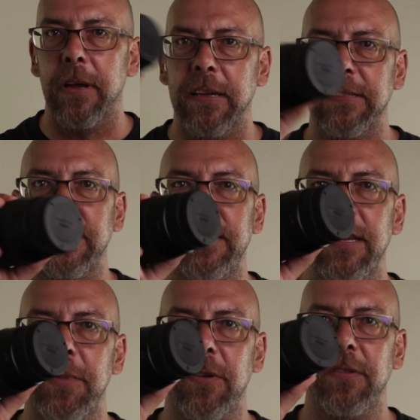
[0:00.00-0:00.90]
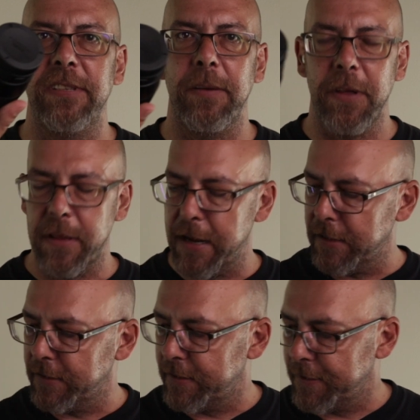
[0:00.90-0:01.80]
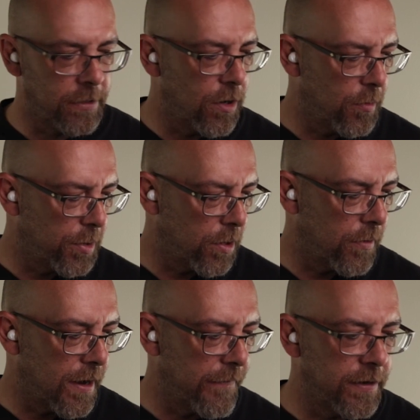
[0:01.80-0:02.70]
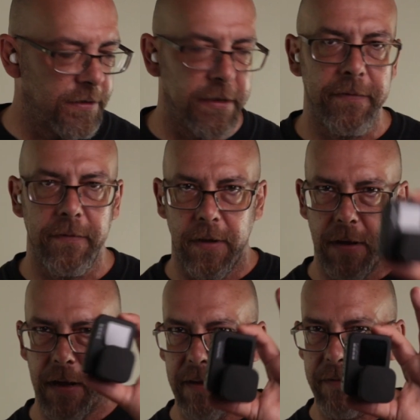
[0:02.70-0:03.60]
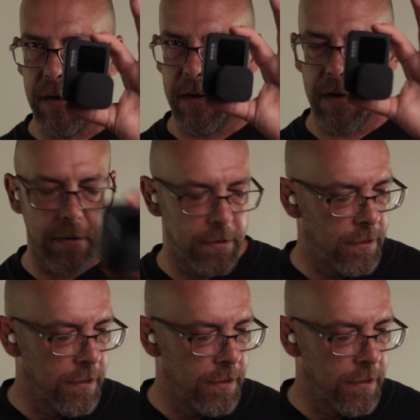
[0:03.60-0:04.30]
16mm Sigma lens, the GoPro, obviously, I have that here.